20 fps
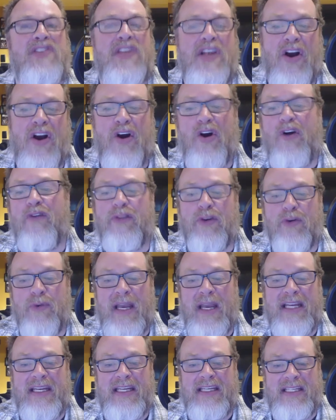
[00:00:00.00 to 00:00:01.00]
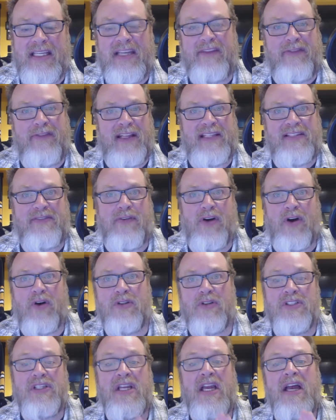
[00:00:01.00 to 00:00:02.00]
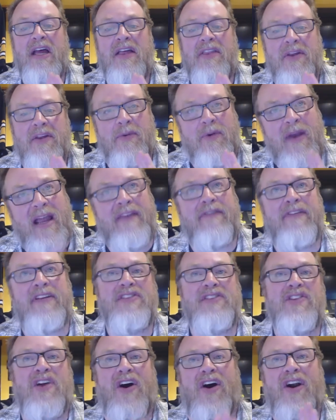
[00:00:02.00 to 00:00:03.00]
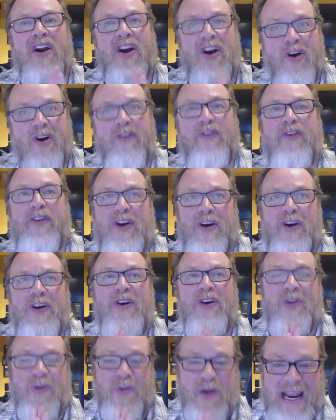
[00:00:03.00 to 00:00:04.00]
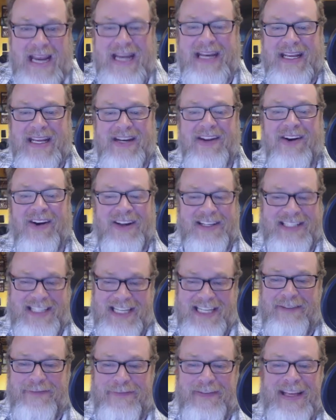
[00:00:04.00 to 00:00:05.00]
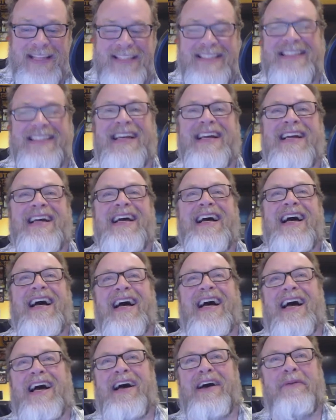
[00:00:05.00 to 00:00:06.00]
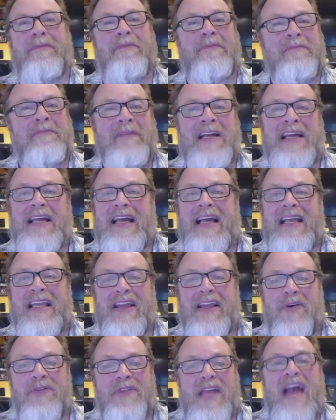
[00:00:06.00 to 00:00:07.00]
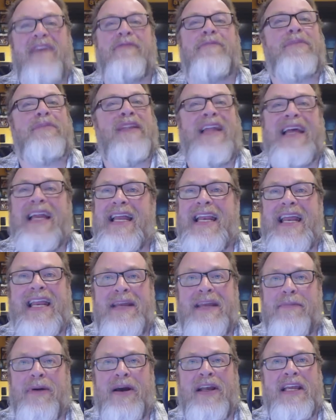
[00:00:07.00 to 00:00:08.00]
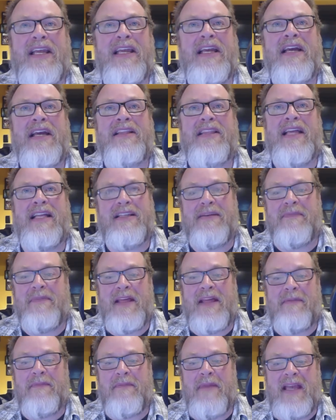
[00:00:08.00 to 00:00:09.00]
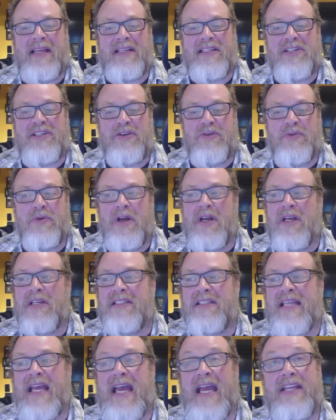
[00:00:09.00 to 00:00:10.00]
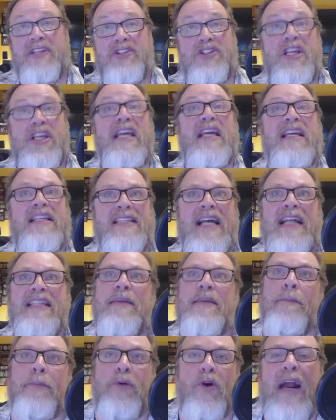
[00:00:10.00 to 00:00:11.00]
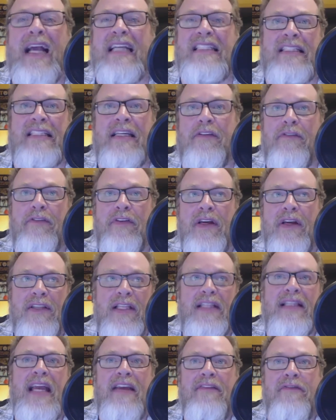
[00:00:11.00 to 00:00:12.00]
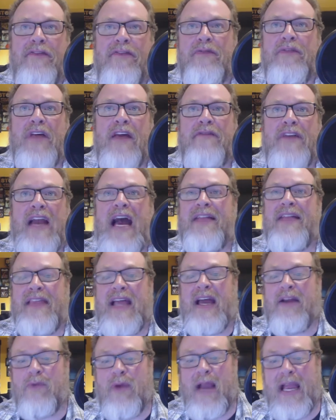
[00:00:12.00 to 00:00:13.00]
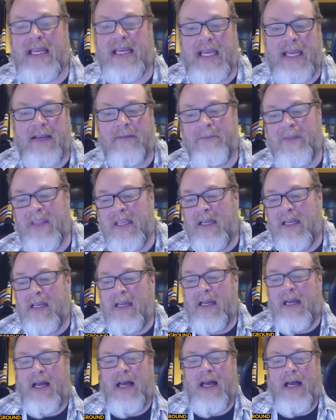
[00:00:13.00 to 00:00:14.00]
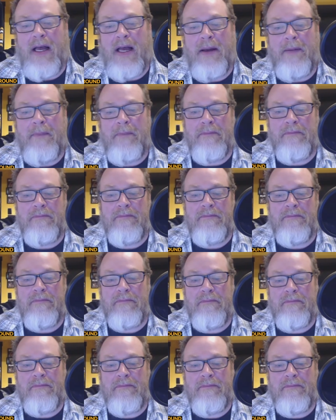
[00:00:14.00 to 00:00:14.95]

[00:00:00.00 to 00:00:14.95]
It's an overrated defense, folks. The Ravens are overrated on defense. They haven't played anybody that makes you say, geez, that's impressive that they've got that ranking. I